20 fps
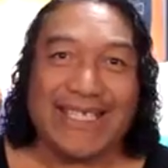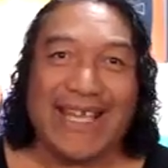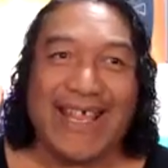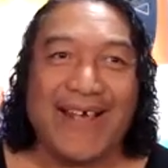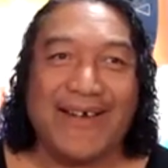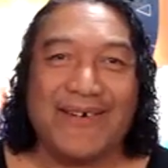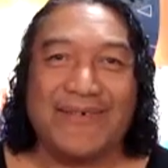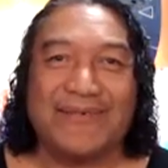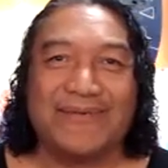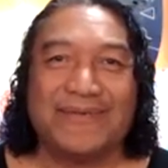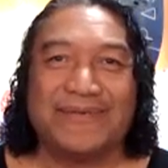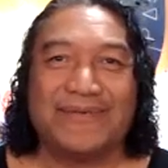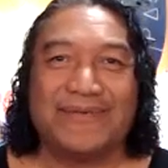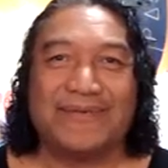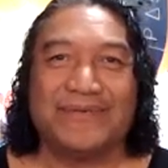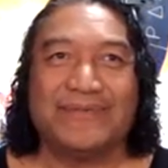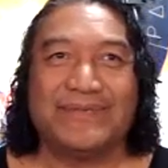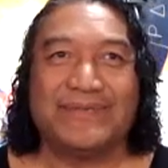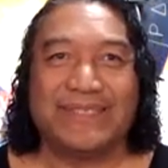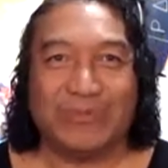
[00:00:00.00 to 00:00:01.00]
now,
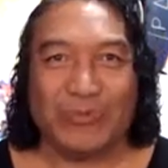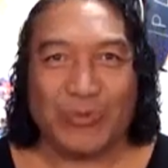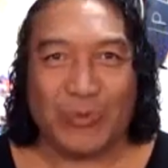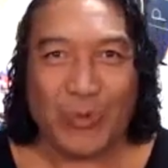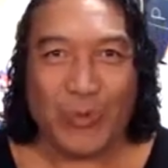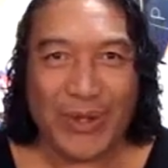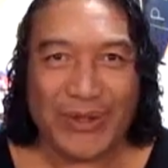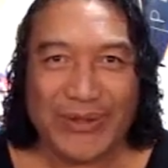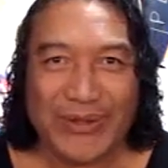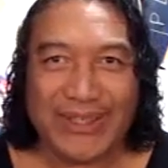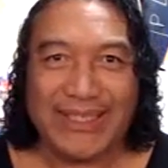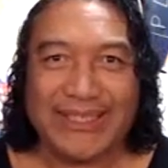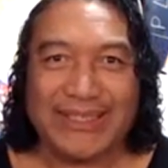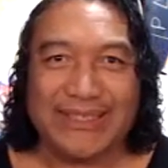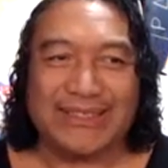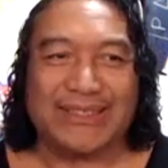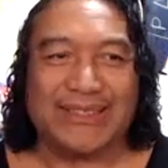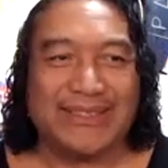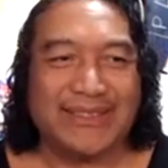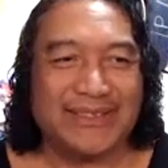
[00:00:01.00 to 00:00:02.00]
it's where it
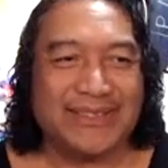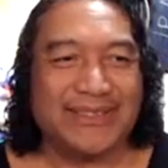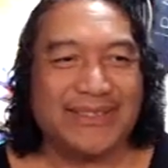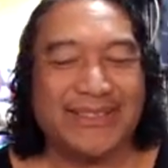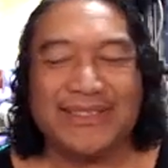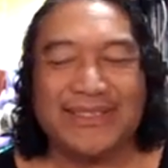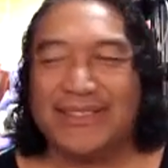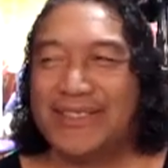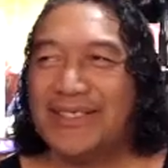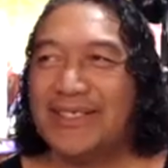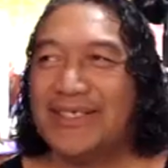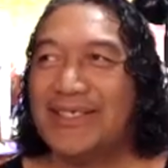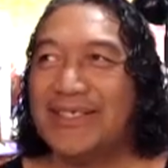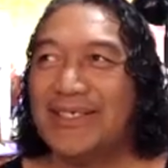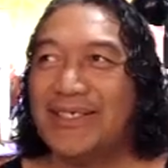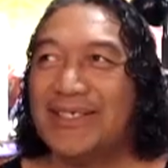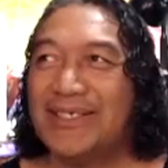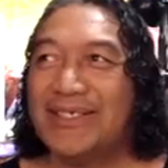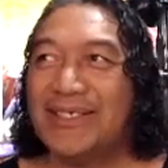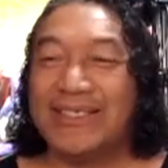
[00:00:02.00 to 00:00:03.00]
is.
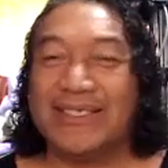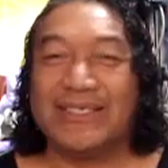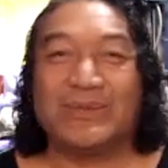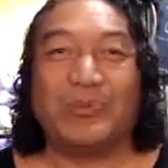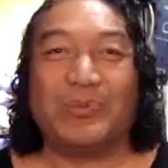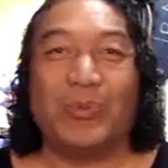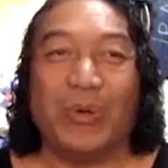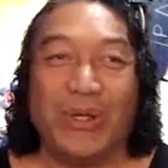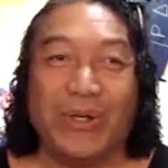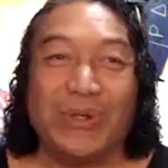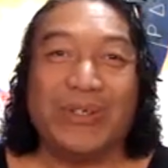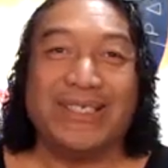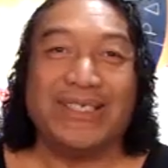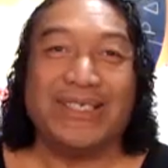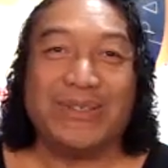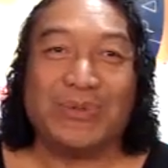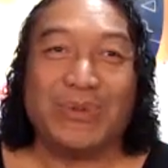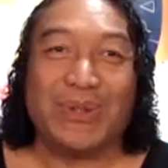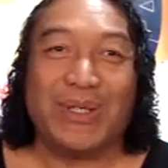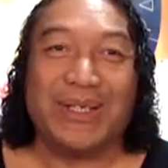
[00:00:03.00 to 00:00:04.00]
It's where it
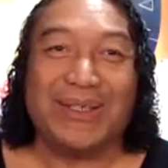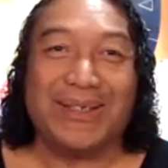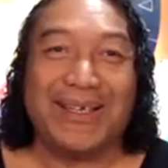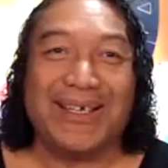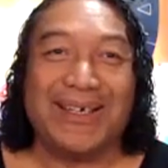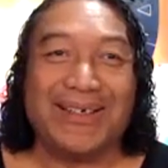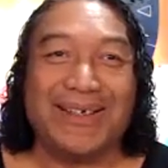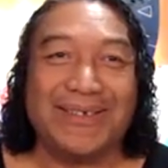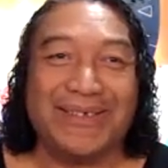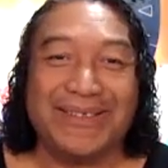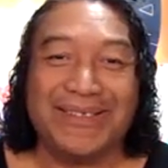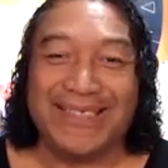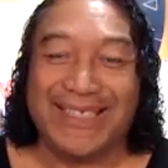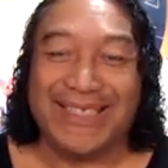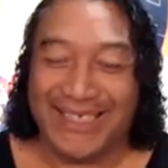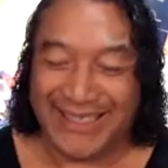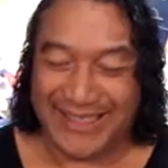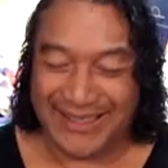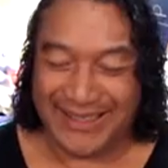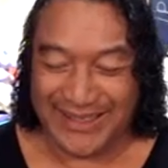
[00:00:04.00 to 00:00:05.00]
is right now,
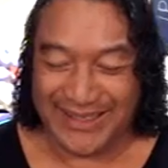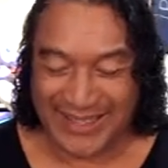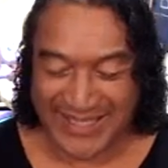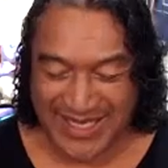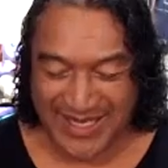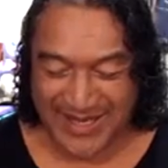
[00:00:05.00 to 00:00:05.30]
and